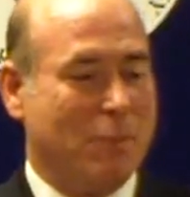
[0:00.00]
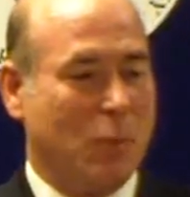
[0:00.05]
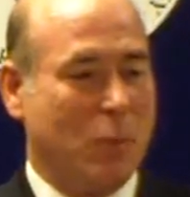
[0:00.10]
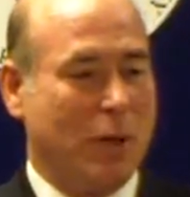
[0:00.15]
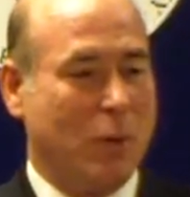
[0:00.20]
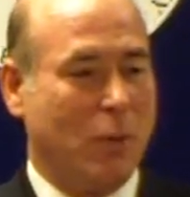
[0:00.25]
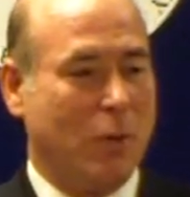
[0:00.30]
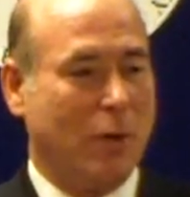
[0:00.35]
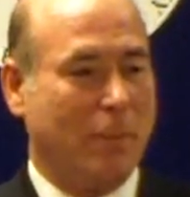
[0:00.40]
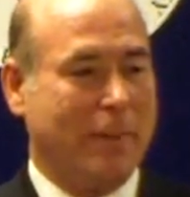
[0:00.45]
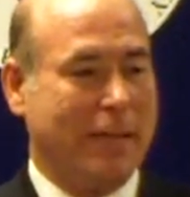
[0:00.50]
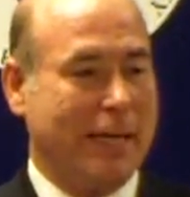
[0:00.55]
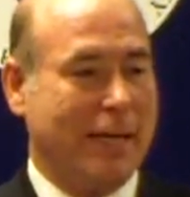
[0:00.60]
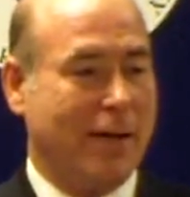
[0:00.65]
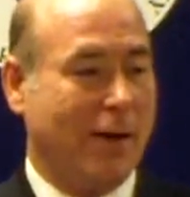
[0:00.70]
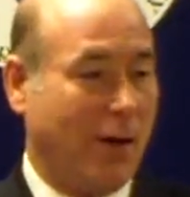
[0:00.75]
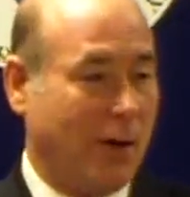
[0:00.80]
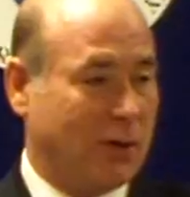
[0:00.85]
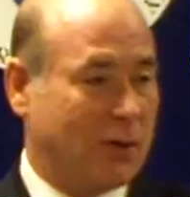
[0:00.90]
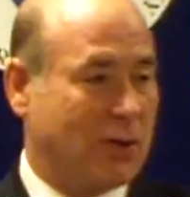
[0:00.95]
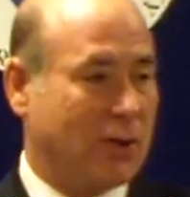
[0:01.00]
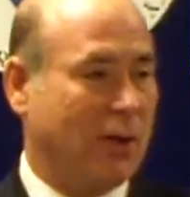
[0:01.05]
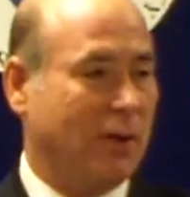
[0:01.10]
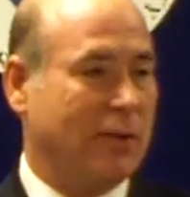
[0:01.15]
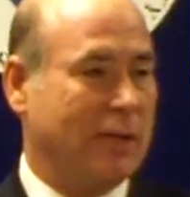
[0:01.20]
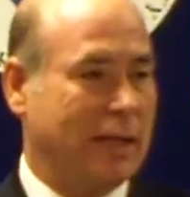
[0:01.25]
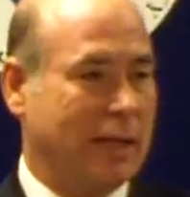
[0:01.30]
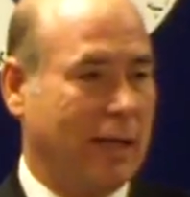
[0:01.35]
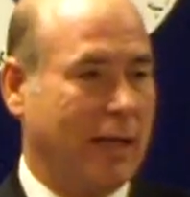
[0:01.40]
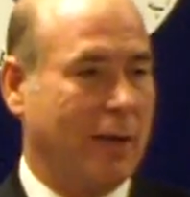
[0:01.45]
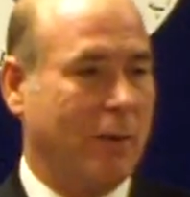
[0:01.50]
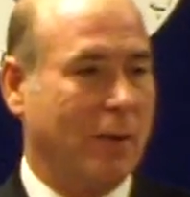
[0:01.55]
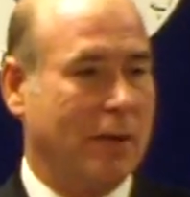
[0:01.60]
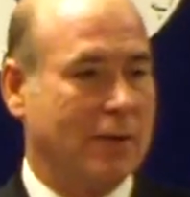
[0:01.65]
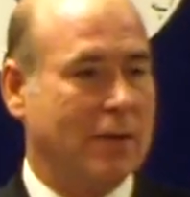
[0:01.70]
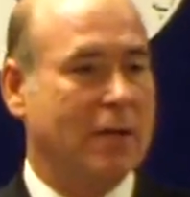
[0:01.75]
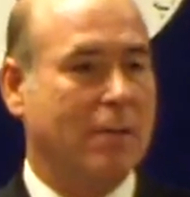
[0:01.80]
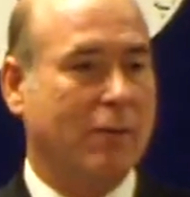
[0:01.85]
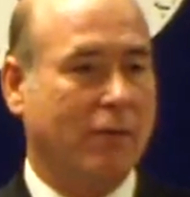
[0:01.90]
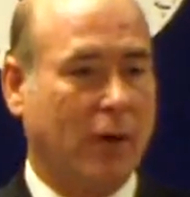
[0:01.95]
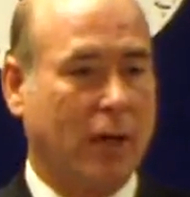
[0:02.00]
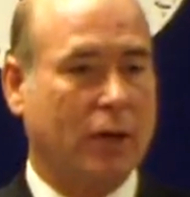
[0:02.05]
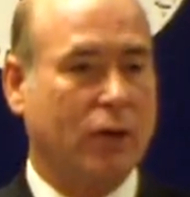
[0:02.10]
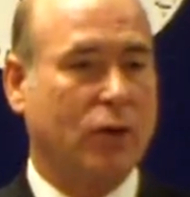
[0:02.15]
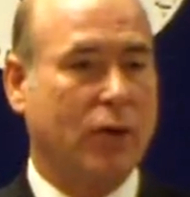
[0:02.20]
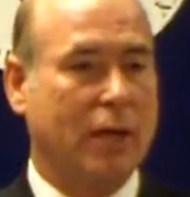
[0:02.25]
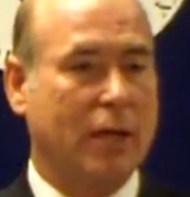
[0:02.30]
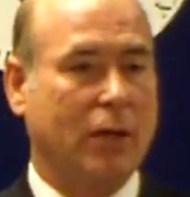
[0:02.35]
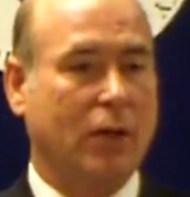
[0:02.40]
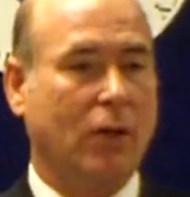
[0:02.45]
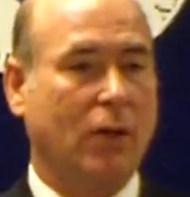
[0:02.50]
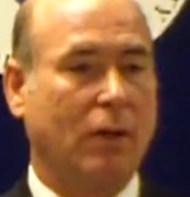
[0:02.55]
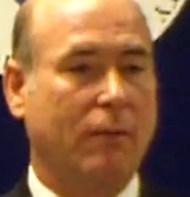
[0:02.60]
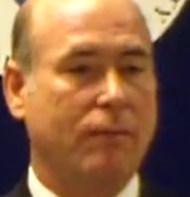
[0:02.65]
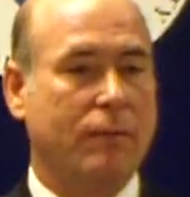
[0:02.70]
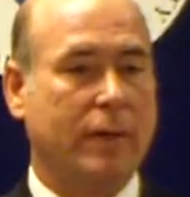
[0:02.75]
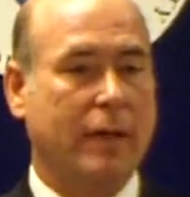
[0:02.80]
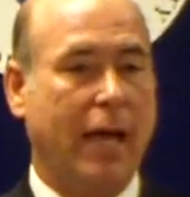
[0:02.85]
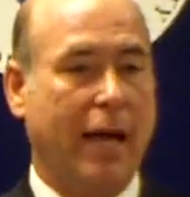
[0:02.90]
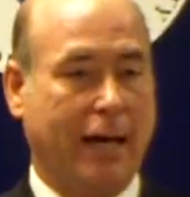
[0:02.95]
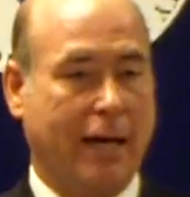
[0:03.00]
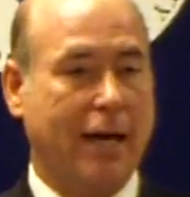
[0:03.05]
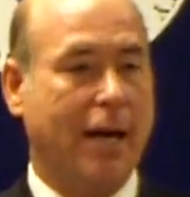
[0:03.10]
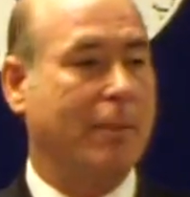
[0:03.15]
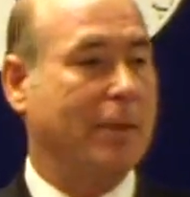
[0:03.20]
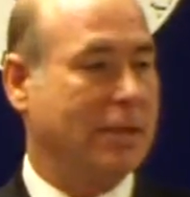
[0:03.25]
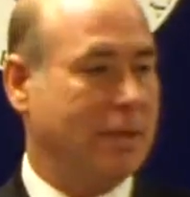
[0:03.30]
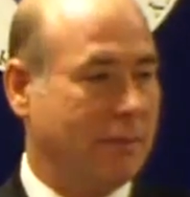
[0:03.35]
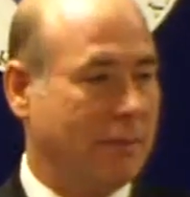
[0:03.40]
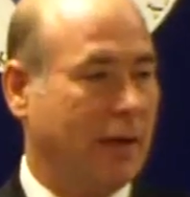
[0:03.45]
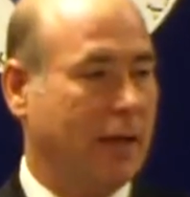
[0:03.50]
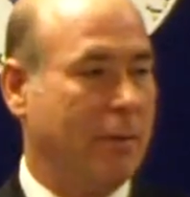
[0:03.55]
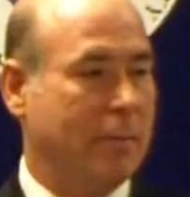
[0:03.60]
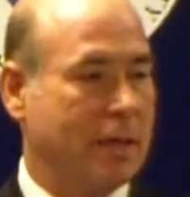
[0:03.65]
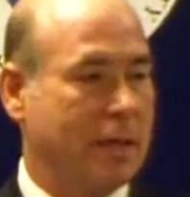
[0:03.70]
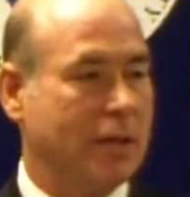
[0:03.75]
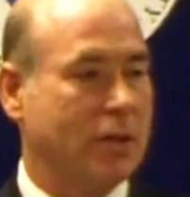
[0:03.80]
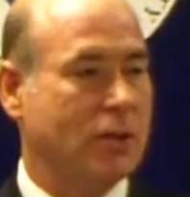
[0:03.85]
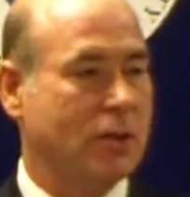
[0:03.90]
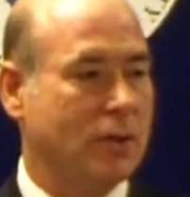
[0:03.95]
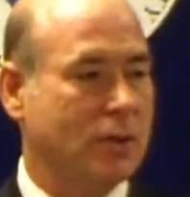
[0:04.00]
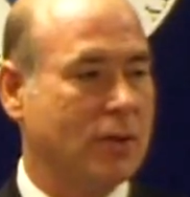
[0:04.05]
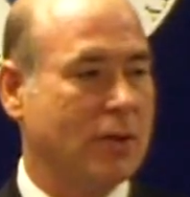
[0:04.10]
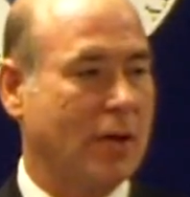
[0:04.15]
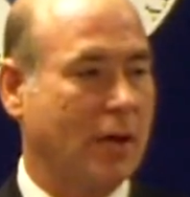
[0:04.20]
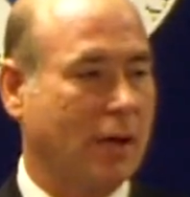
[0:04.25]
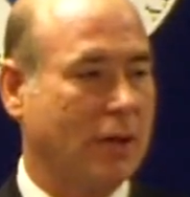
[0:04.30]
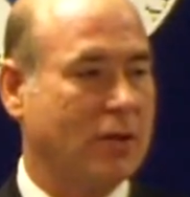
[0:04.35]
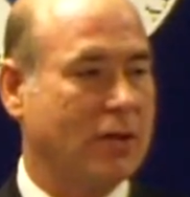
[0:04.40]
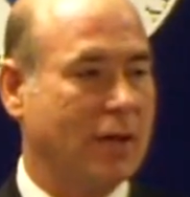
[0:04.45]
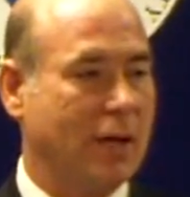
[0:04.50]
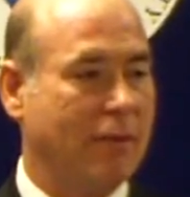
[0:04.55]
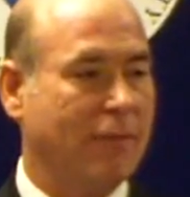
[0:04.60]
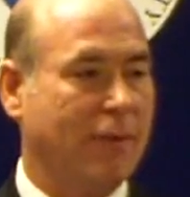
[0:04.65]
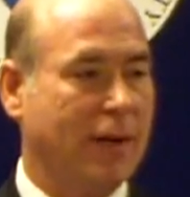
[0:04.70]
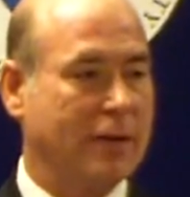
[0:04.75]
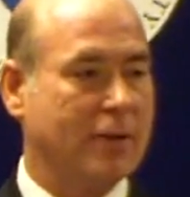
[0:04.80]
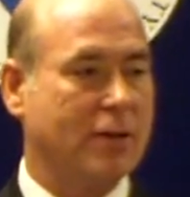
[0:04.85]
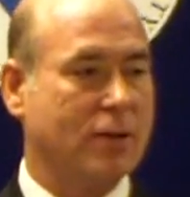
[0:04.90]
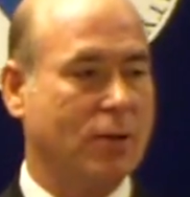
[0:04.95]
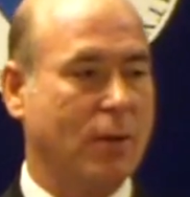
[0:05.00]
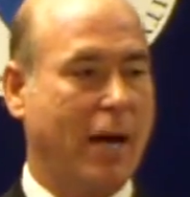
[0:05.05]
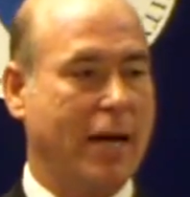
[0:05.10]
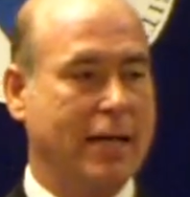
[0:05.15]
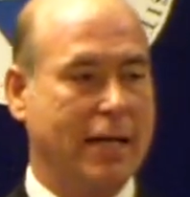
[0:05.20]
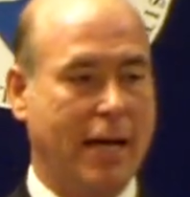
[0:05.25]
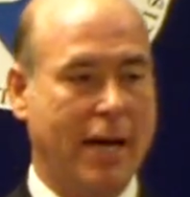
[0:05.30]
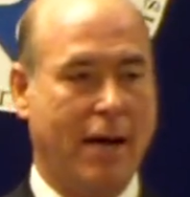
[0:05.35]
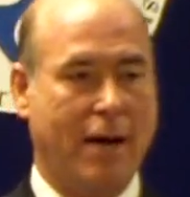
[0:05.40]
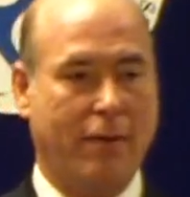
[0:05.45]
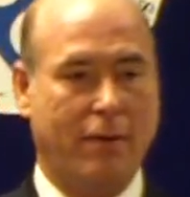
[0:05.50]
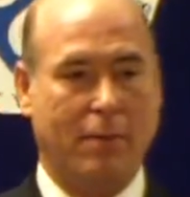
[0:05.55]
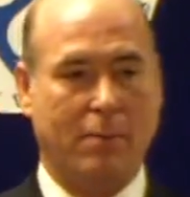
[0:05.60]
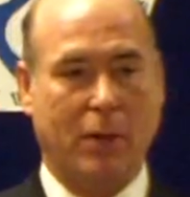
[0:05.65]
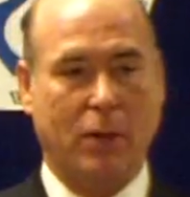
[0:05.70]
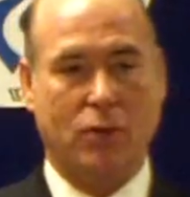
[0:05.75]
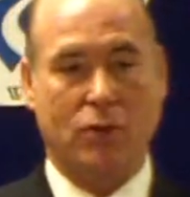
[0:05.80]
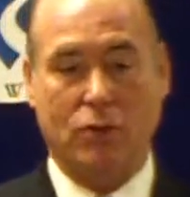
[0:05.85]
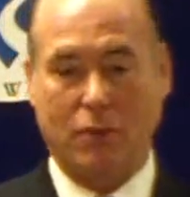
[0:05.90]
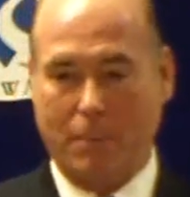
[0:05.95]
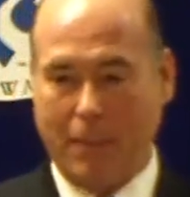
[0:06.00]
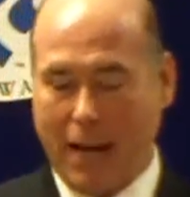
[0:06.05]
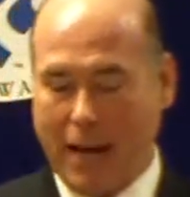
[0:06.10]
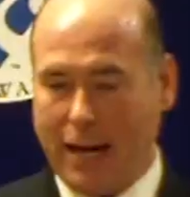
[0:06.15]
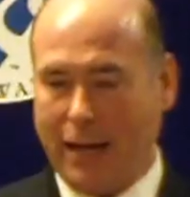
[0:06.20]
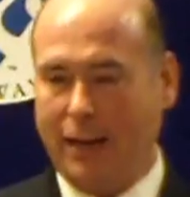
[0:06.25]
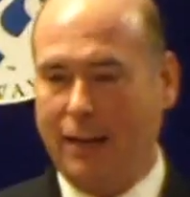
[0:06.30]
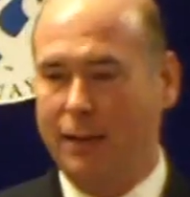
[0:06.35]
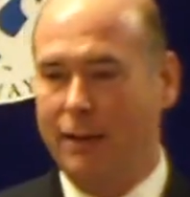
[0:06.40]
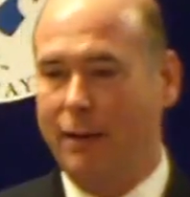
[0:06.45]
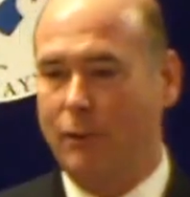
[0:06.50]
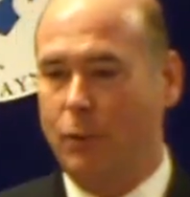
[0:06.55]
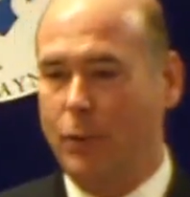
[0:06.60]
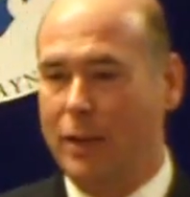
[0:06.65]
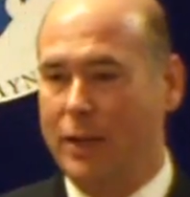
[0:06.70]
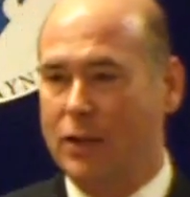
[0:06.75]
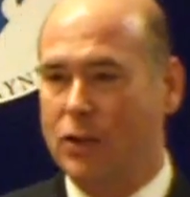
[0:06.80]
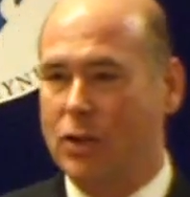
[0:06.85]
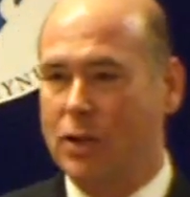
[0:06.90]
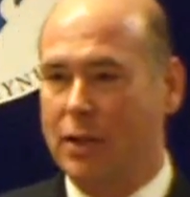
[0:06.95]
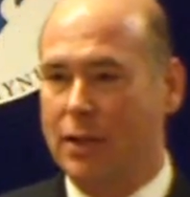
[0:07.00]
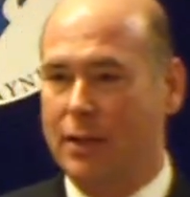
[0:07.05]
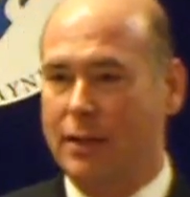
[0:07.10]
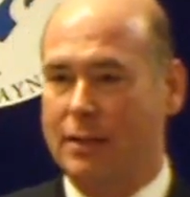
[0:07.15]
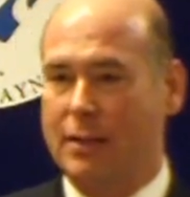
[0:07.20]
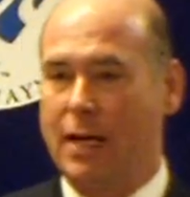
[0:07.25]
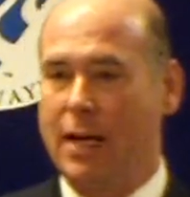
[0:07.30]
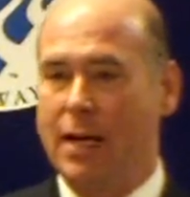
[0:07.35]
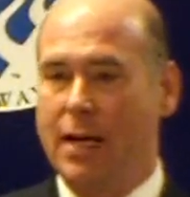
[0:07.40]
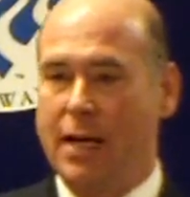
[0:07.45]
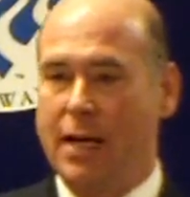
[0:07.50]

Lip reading: We will be also dealing with some of our critical economic development issues that our state faces right now, the most dramatic of which is